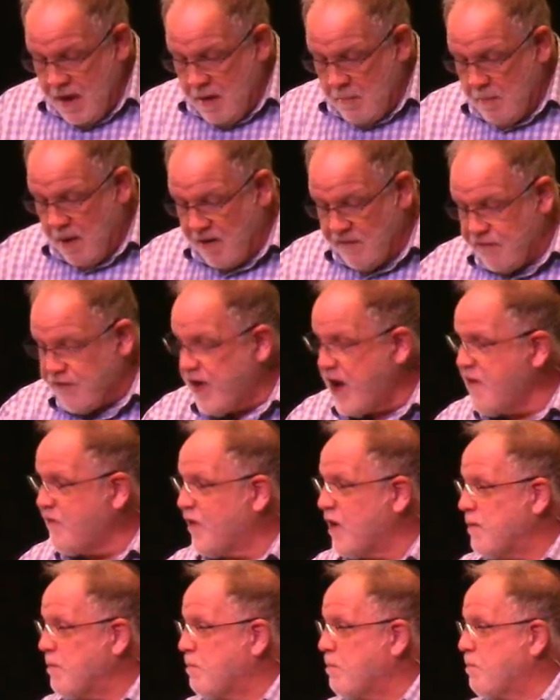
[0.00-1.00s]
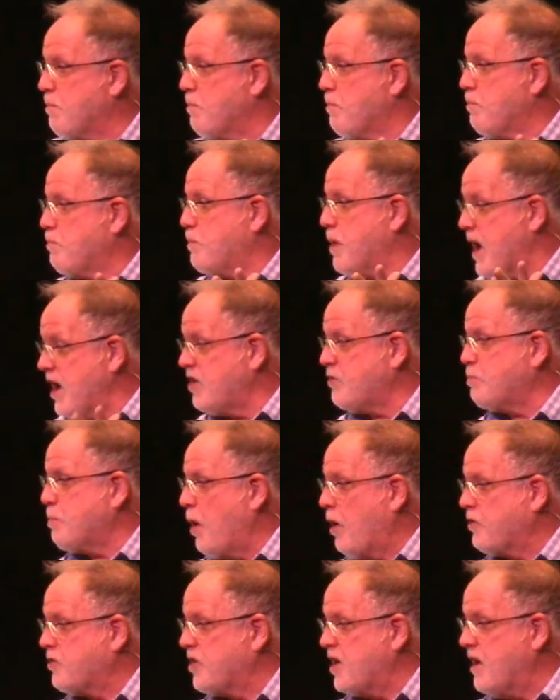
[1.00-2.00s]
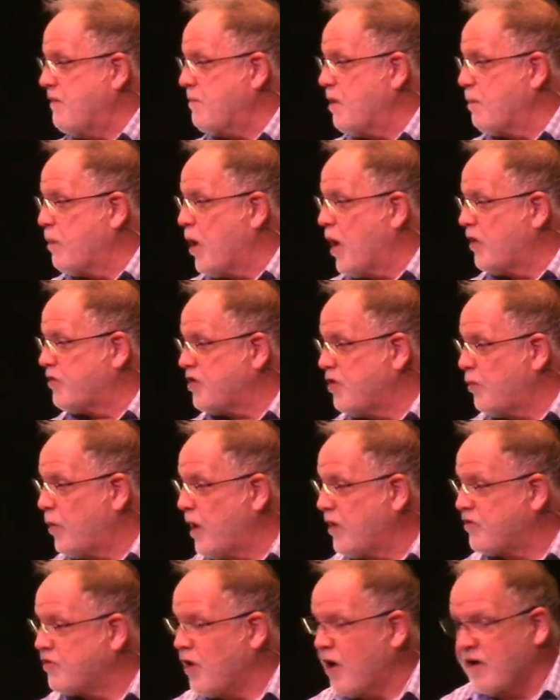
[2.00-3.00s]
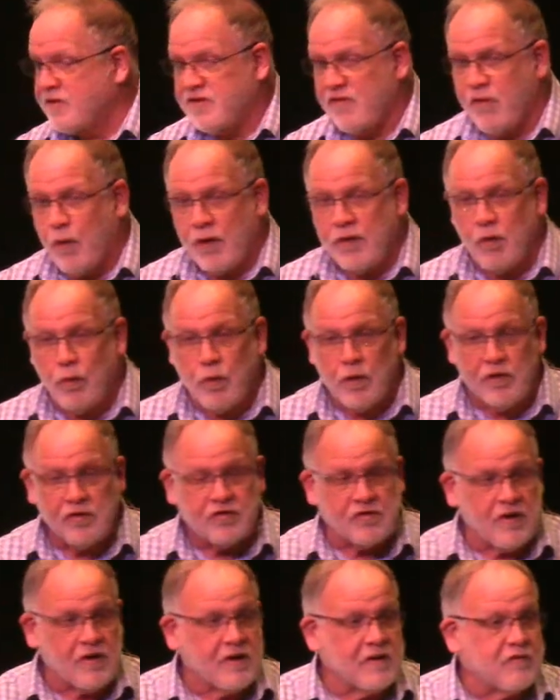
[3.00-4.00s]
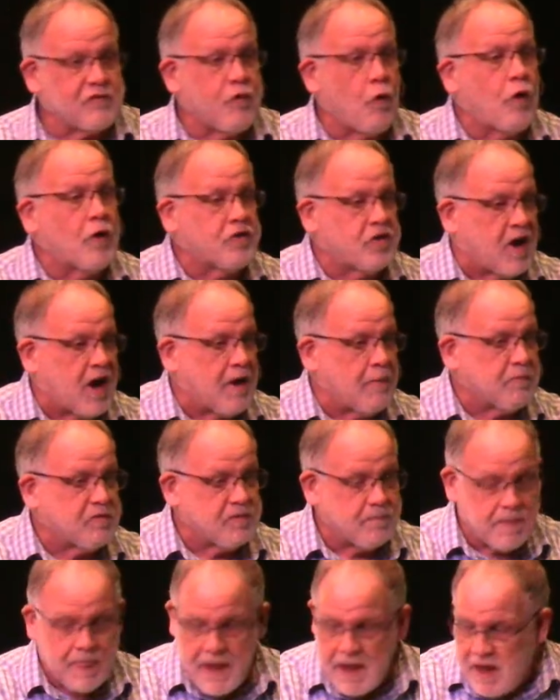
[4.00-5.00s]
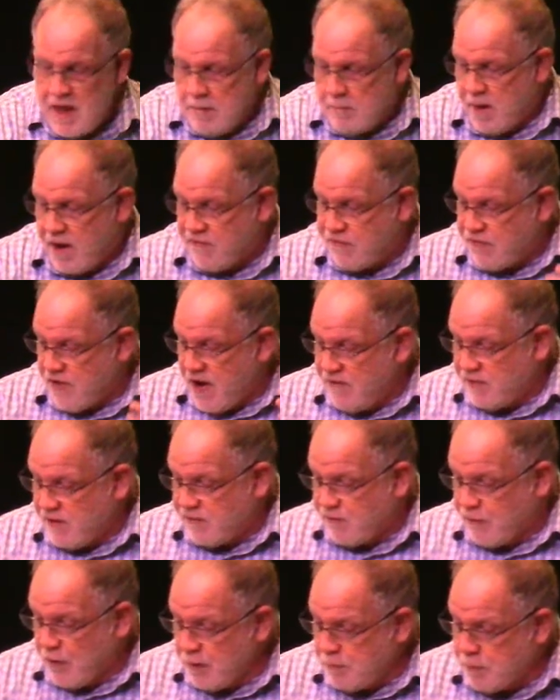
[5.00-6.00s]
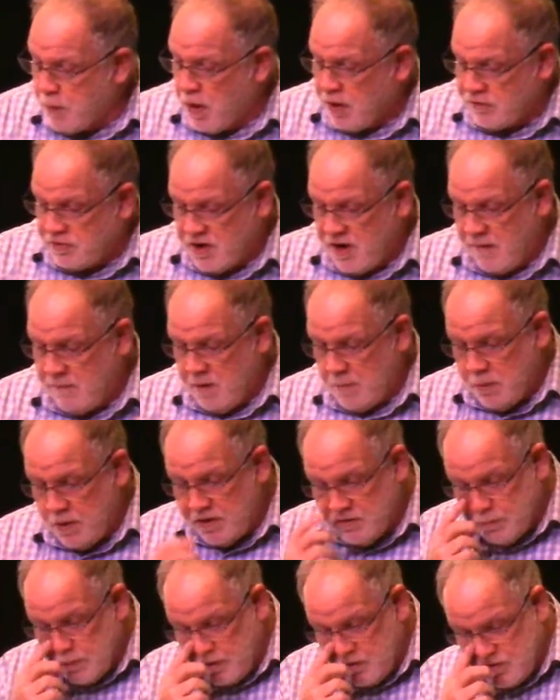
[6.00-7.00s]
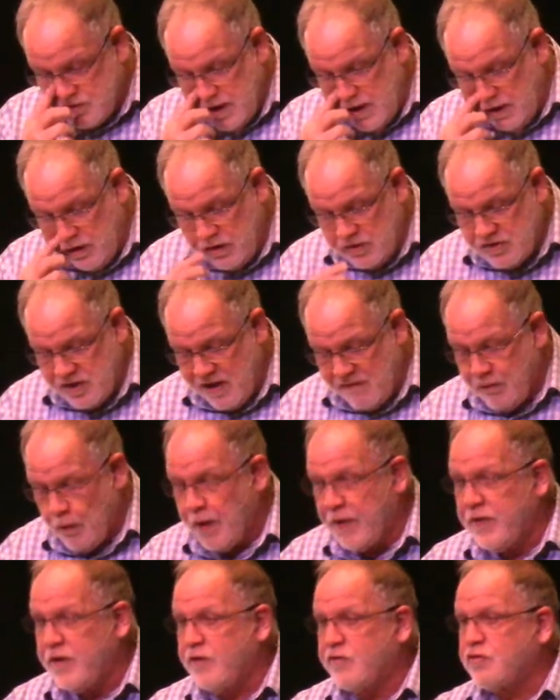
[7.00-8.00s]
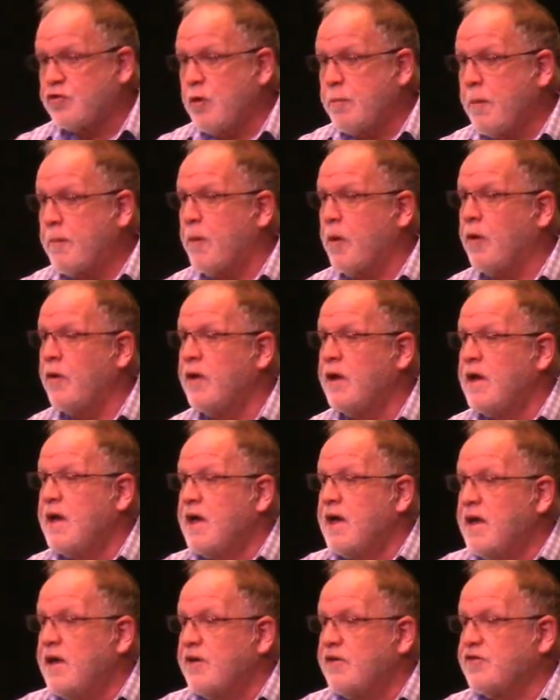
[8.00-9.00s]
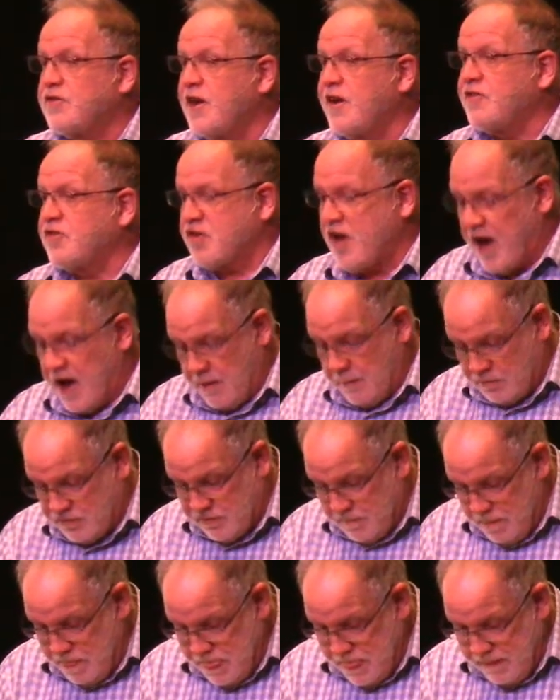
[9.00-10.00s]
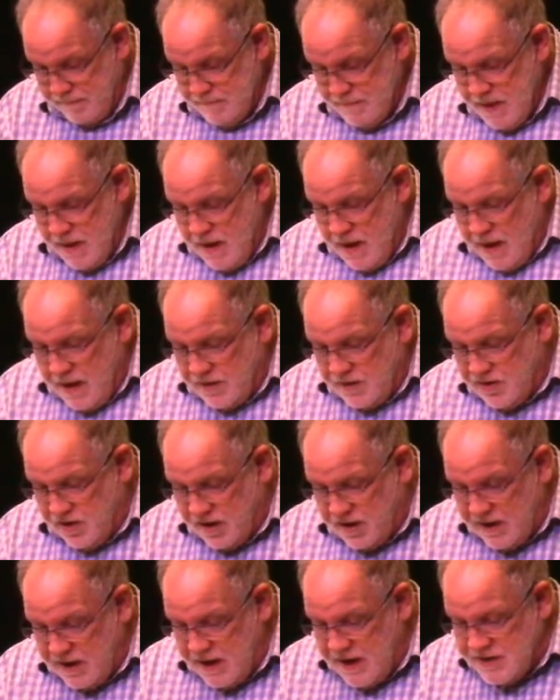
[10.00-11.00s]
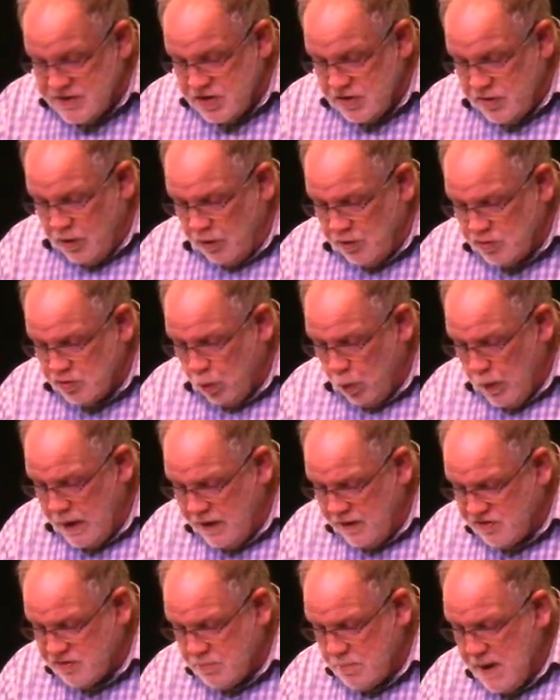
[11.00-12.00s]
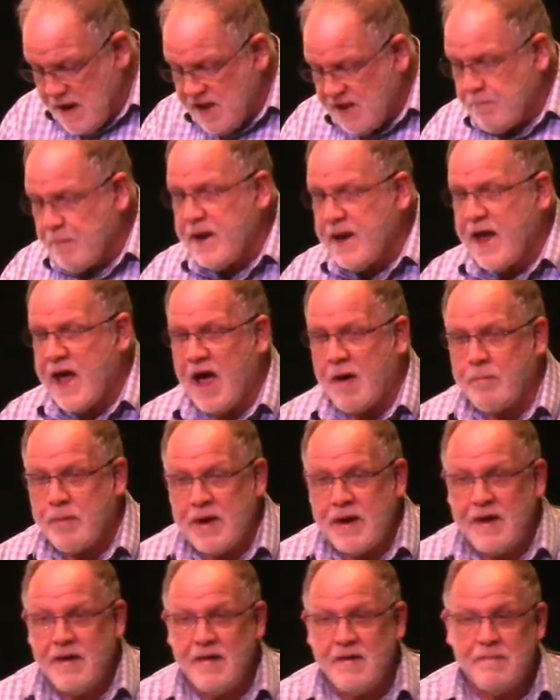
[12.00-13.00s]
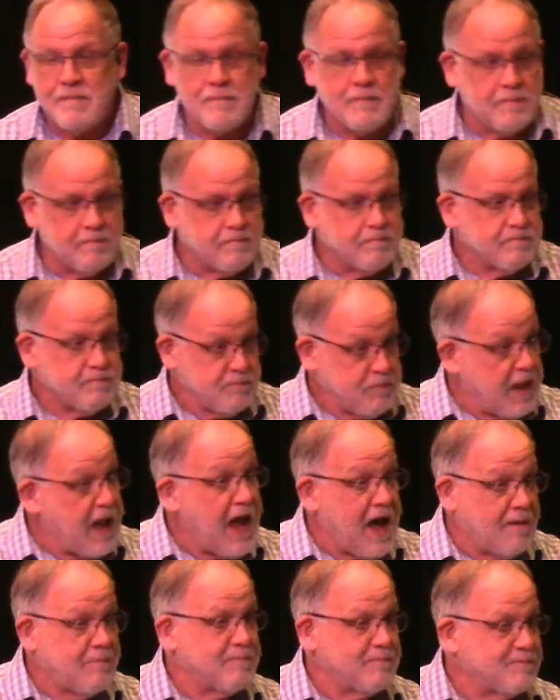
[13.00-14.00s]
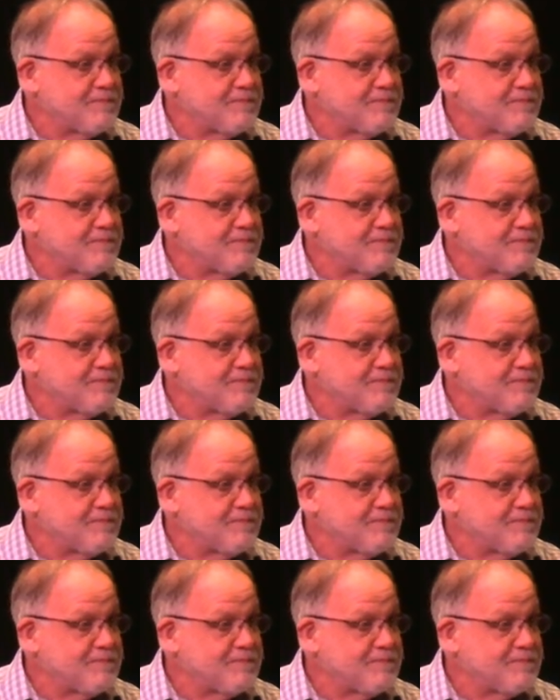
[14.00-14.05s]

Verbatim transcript: my favorite baseball team, the Boston Red Sox, have won the World Series four times. My favorite football team, the Pittsburgh Steelers, have won the Super Bowl six times. Did each of those wins make me happy? Yeah.